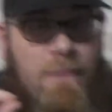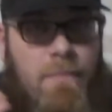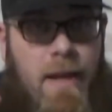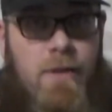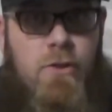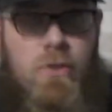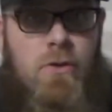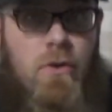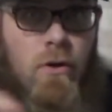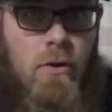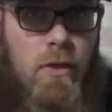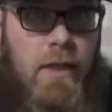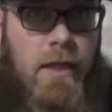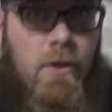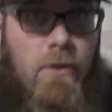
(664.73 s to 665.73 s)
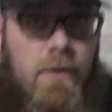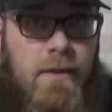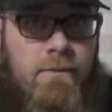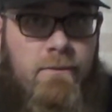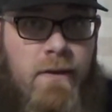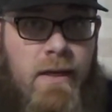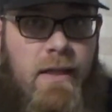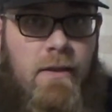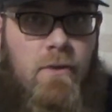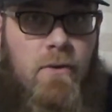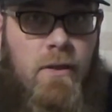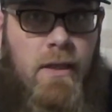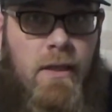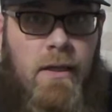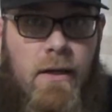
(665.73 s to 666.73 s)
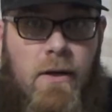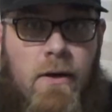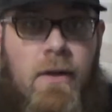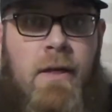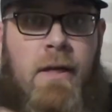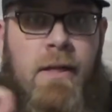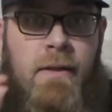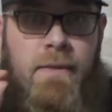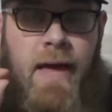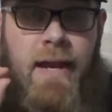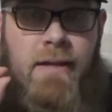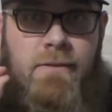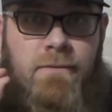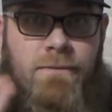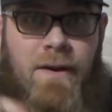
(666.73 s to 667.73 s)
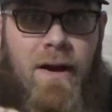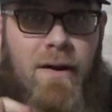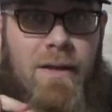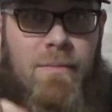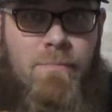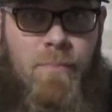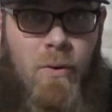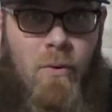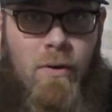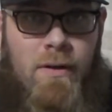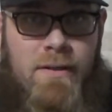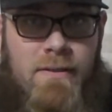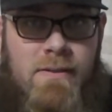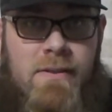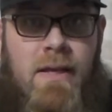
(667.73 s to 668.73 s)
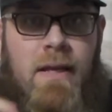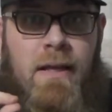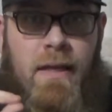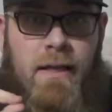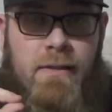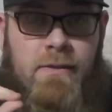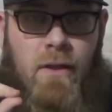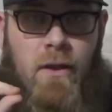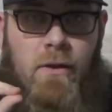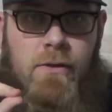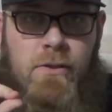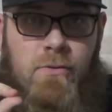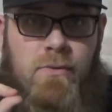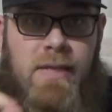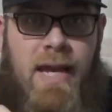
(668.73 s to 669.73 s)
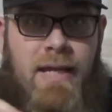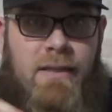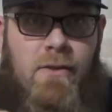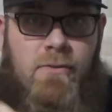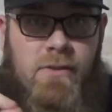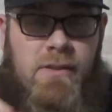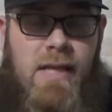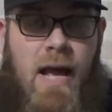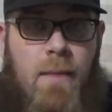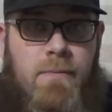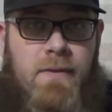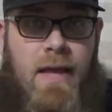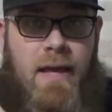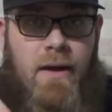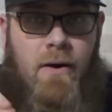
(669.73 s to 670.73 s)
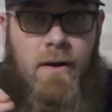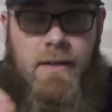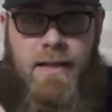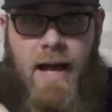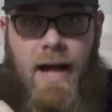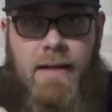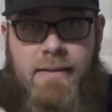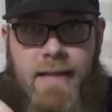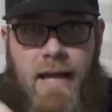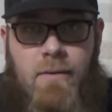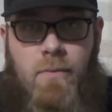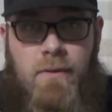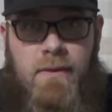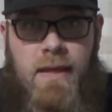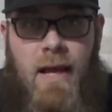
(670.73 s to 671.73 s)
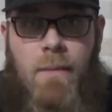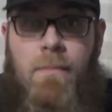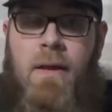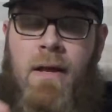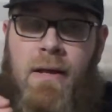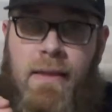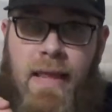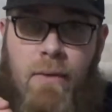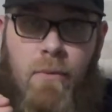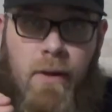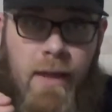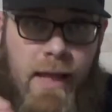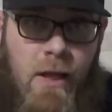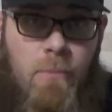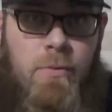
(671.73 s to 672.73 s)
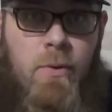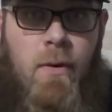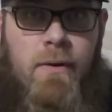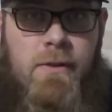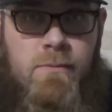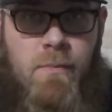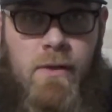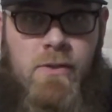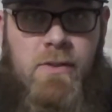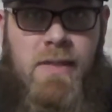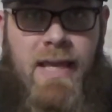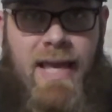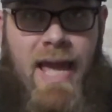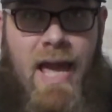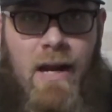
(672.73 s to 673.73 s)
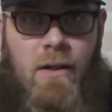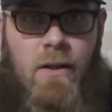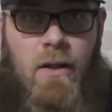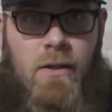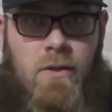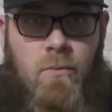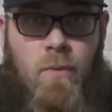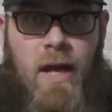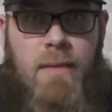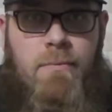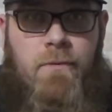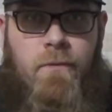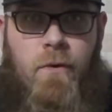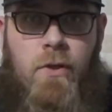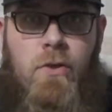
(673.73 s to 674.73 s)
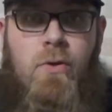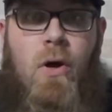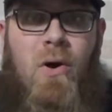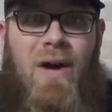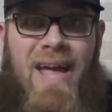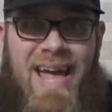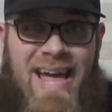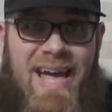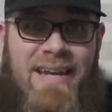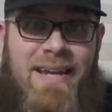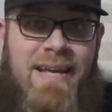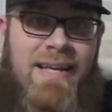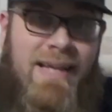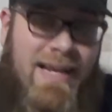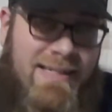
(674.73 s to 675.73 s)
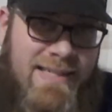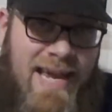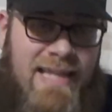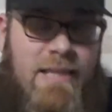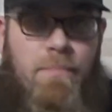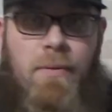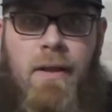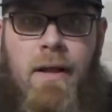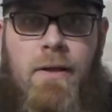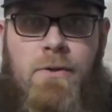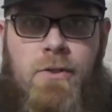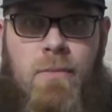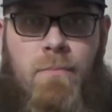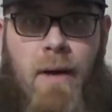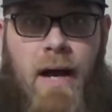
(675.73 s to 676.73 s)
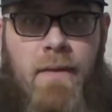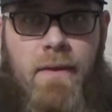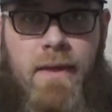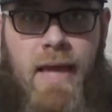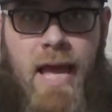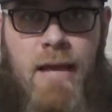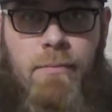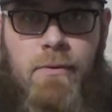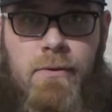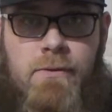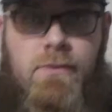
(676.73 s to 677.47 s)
I mentioned earlier in the video here. That is very important. As long as you take those steps and are in contact with them, they will help you out as much as they can along the way before you go ahead and take the plunge and buy the cables.